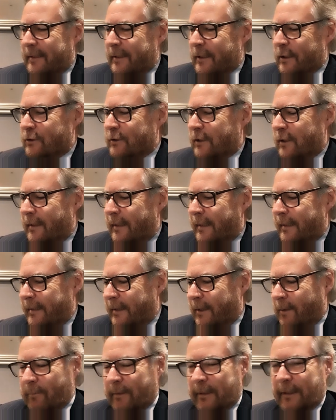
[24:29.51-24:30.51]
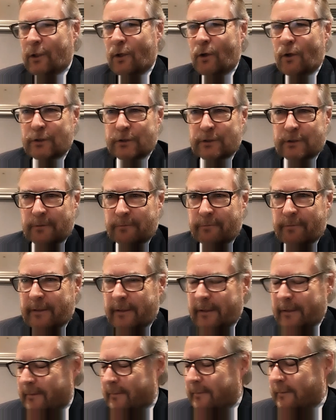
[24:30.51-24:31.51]
they're still adding up the cost of
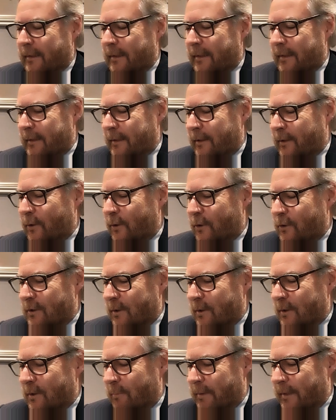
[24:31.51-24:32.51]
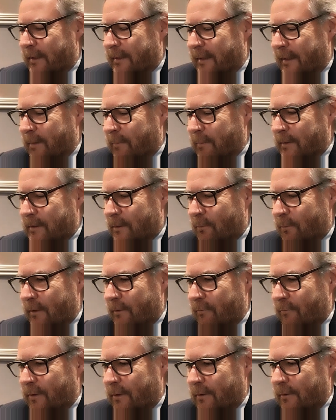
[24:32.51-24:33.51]
the uh, the huge number of diamonds that were
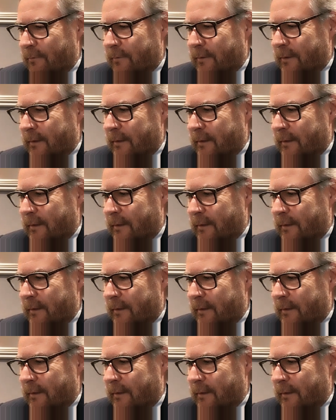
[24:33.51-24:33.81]
involved.